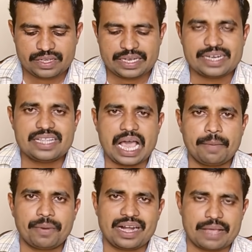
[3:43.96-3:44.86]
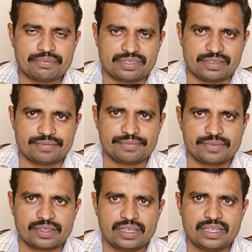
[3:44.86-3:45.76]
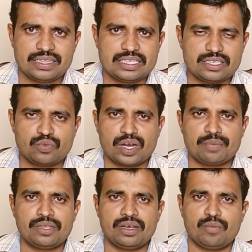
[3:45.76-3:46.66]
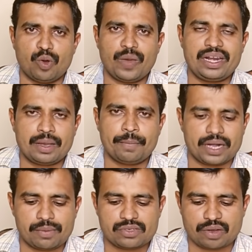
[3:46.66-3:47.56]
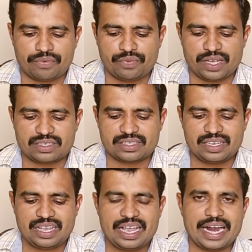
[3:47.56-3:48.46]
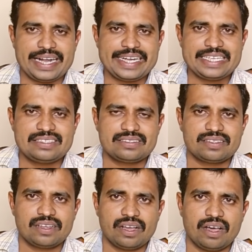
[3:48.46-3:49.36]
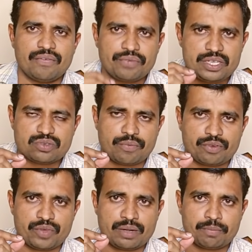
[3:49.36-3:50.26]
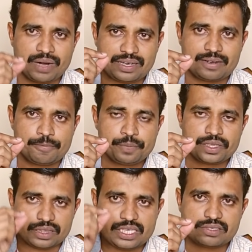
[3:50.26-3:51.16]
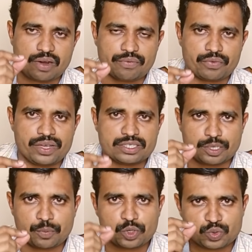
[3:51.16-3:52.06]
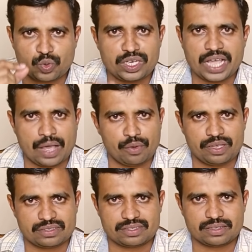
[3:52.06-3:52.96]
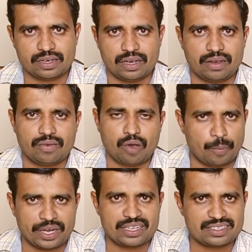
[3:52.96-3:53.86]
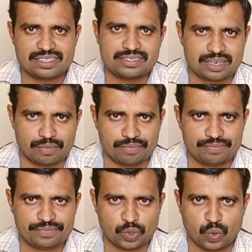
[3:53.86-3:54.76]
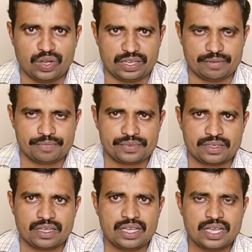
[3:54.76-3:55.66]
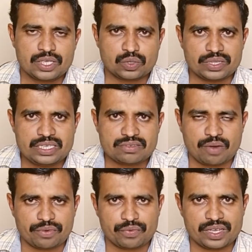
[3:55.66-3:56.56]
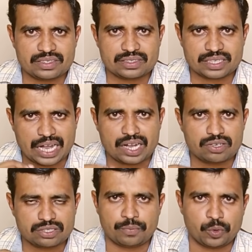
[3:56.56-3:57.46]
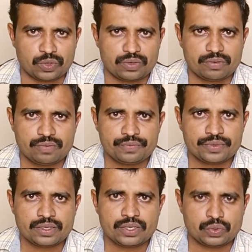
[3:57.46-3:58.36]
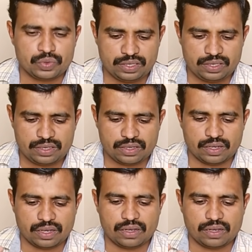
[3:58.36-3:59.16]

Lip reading: that is the Hyperlapse. This is one of the mobile compatible softwares, and it is free software, but this software supports only iOS operating system only. So these softwares cannot support to the